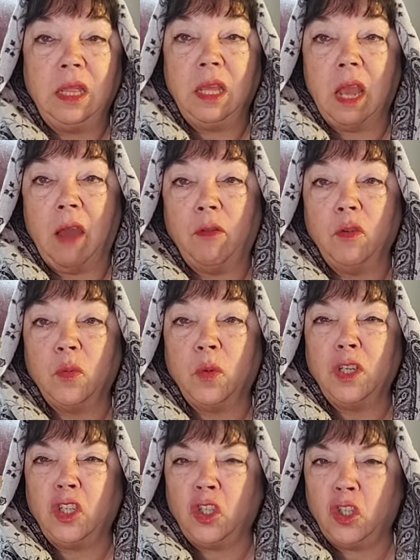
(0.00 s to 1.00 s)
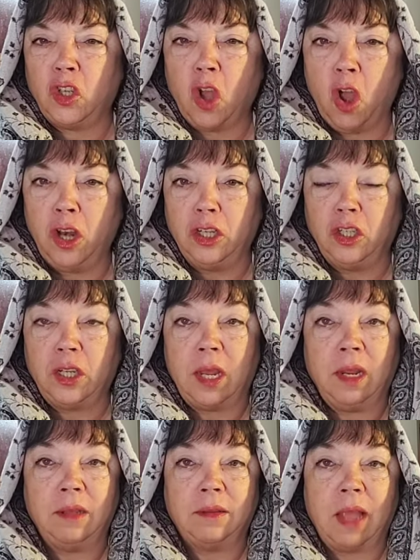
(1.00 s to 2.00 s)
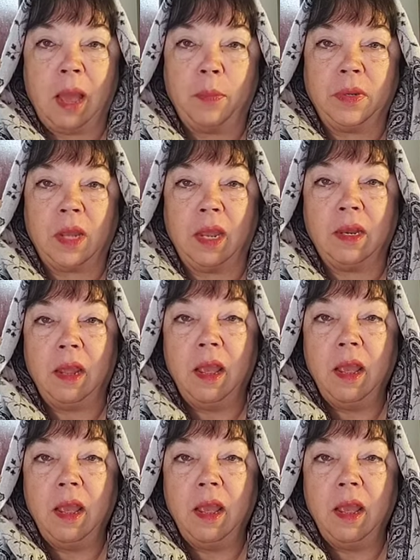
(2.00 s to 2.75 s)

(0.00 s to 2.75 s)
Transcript: the others were astonished at his appetite.